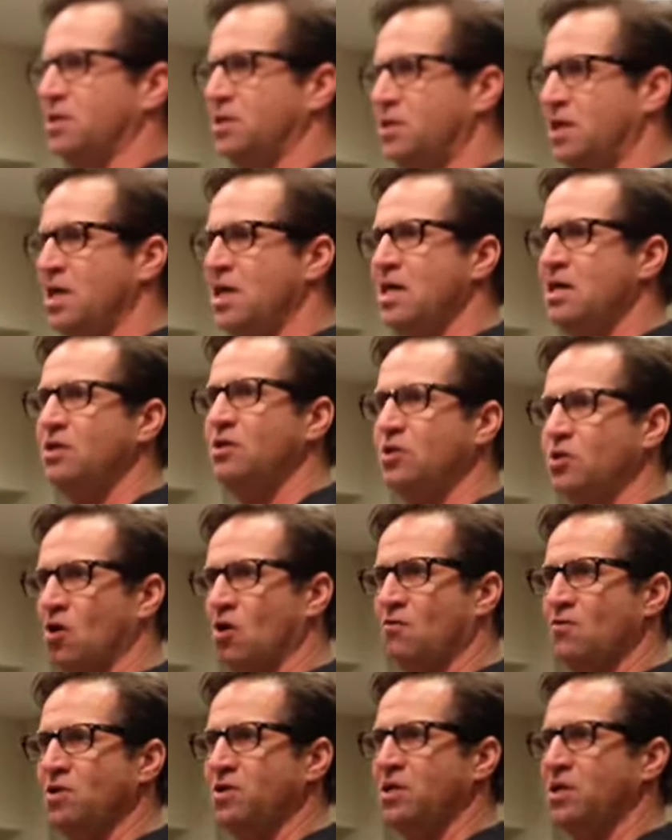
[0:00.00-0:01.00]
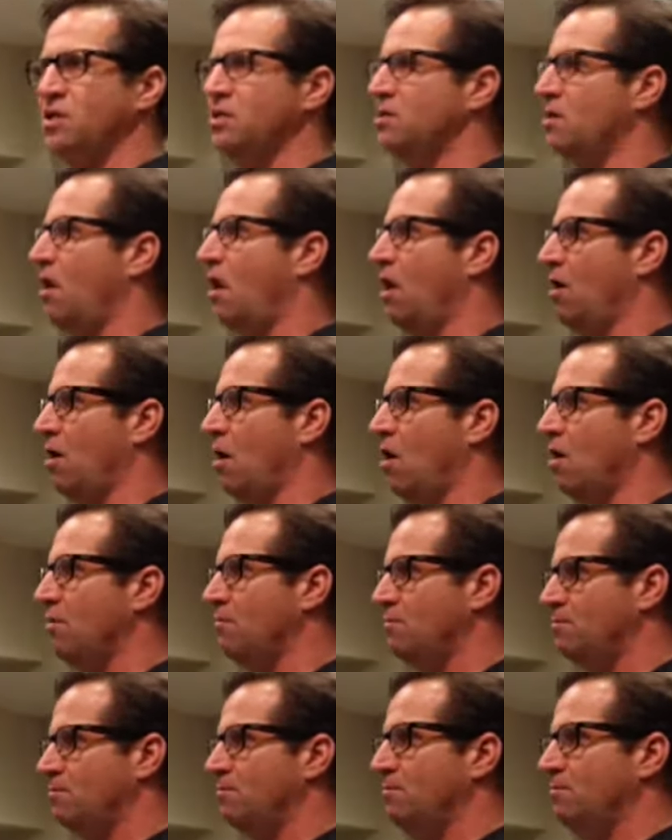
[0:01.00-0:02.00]
to city services on
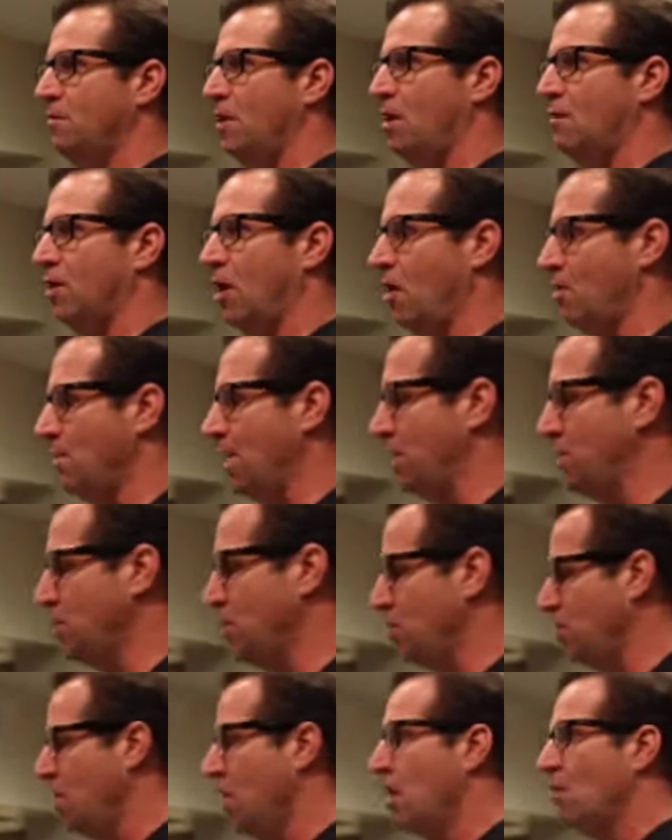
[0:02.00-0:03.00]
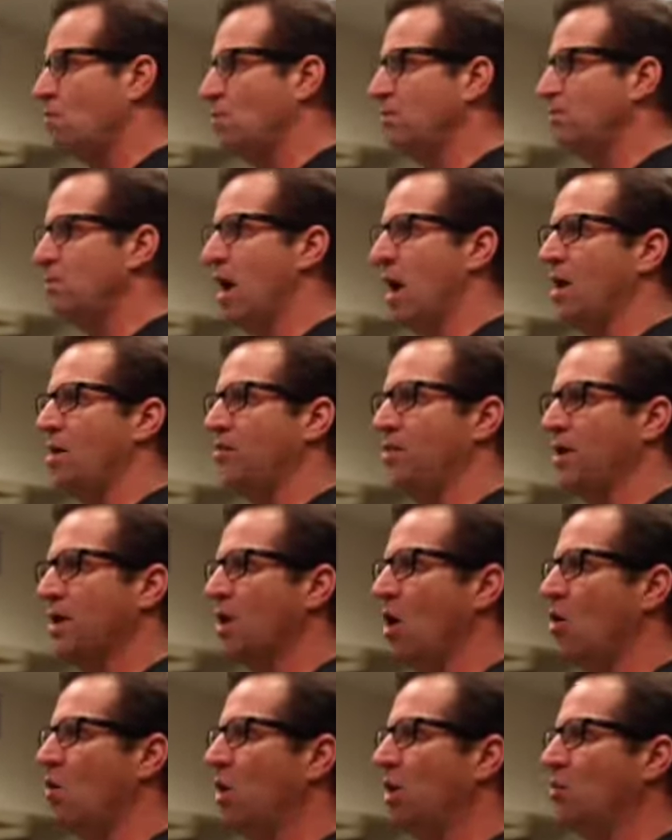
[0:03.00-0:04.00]
our on our menu. We've got a
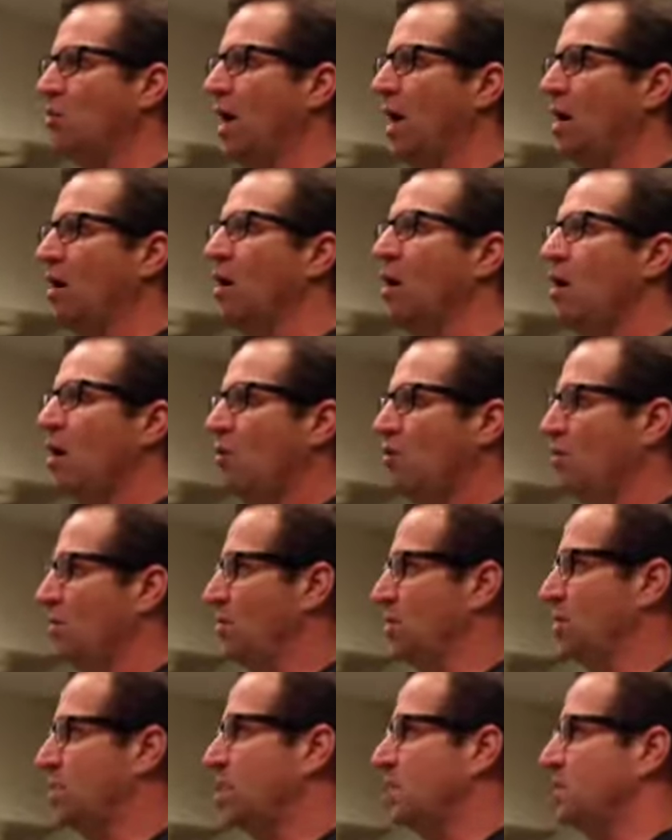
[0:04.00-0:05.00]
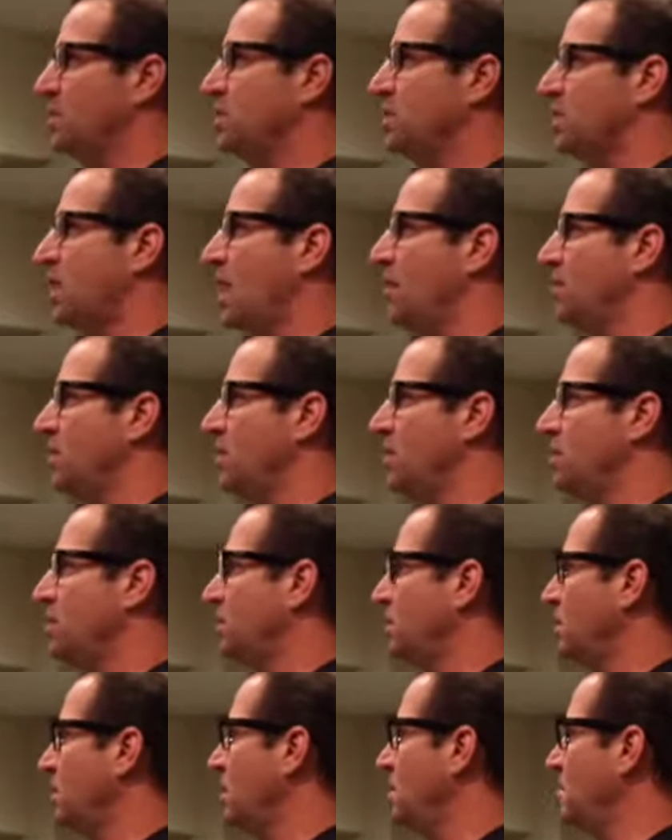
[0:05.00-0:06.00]
thing going where where the citizens come to
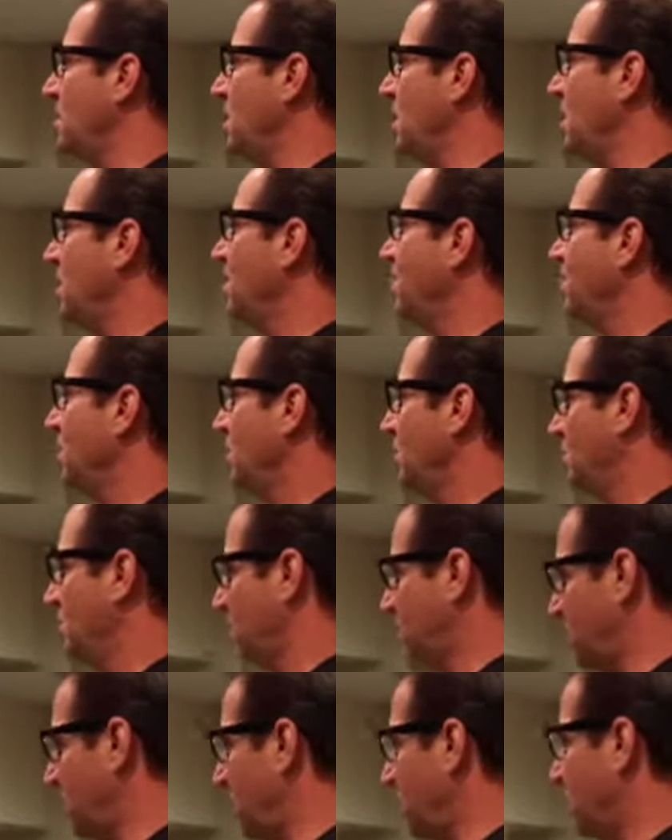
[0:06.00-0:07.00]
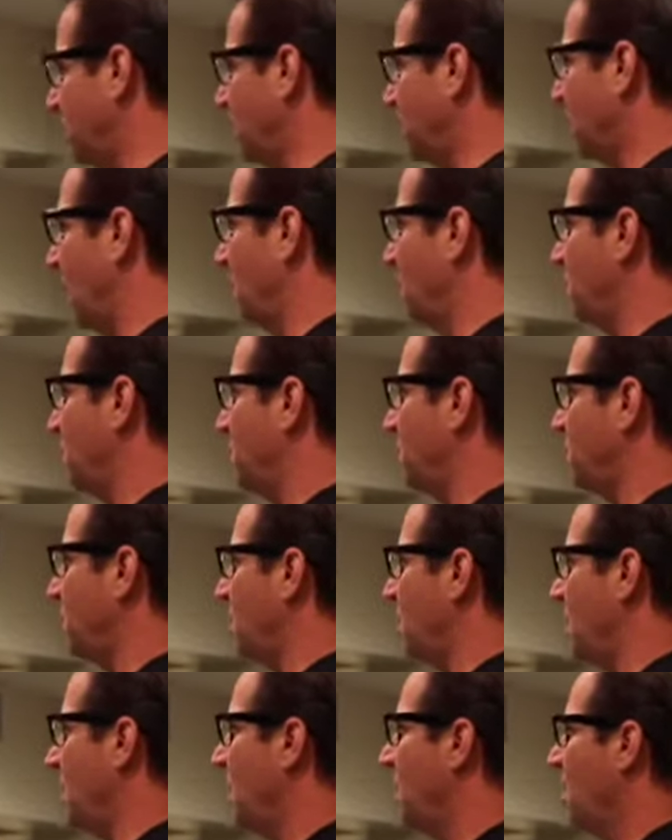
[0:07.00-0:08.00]
this community, the citizens come to the
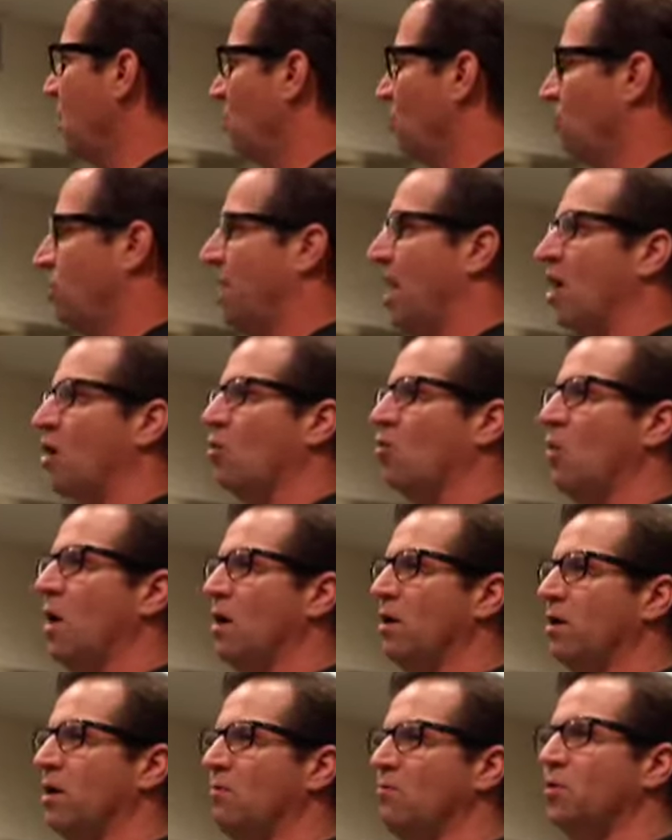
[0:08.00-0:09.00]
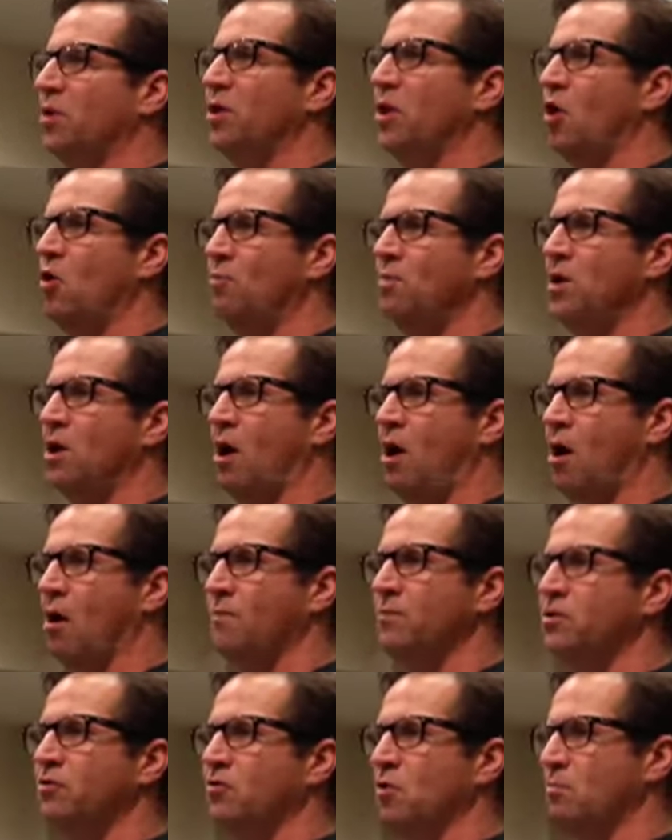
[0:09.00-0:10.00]
city. They are welcome with open
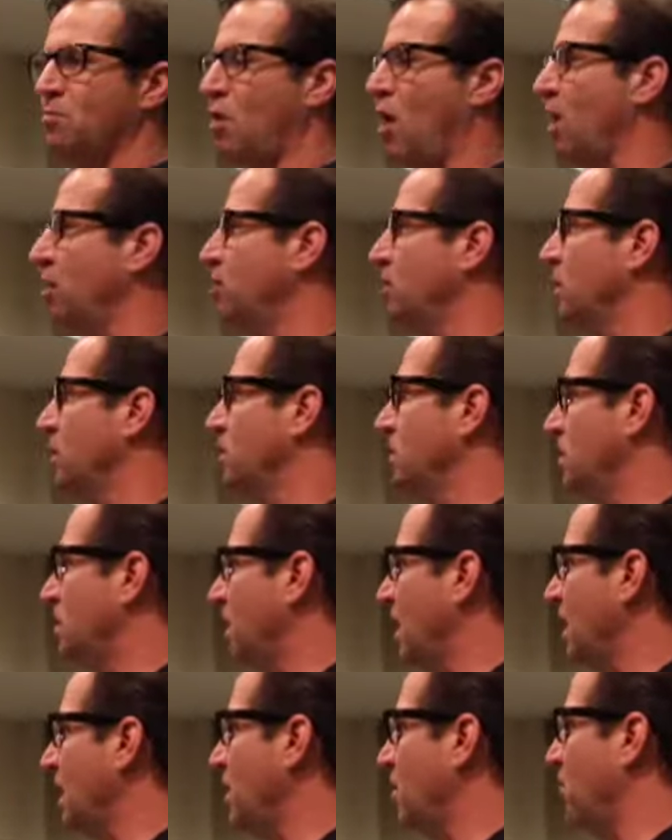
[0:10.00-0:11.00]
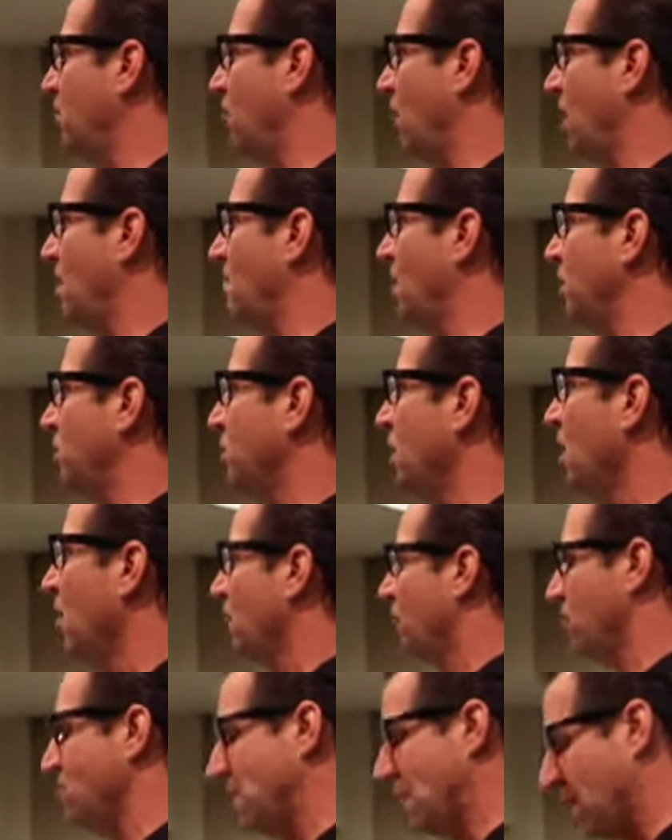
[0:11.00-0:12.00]
arms for projects. And thank you very much
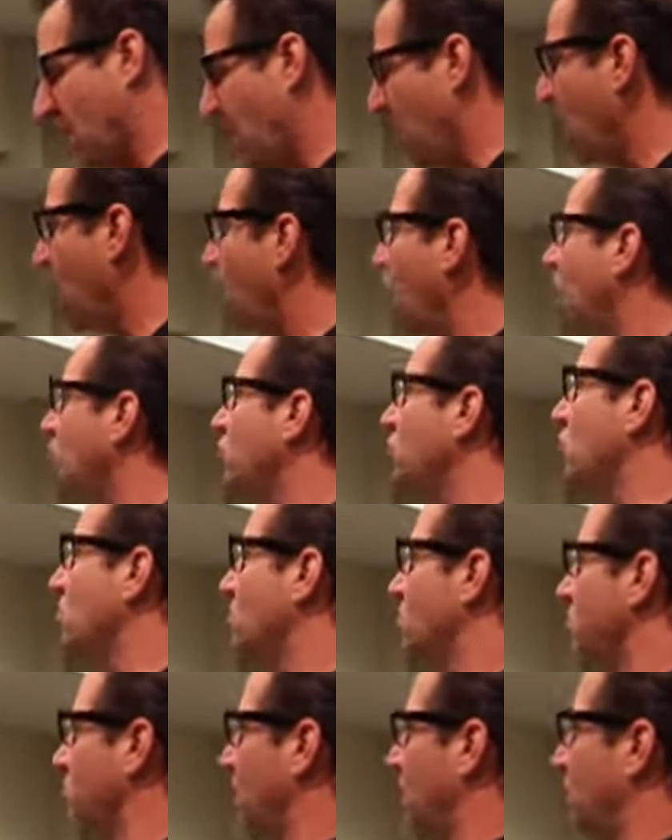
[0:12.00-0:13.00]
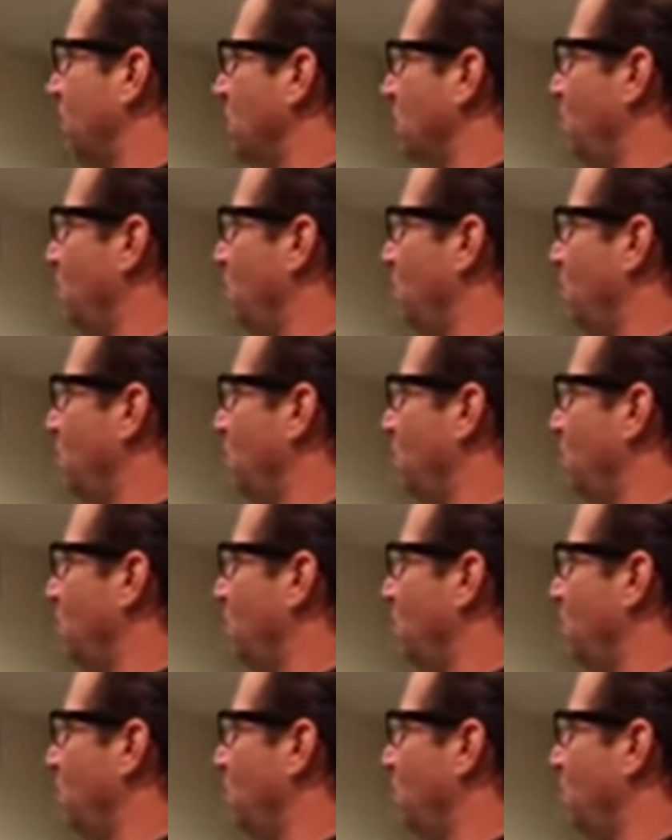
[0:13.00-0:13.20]
for being 100%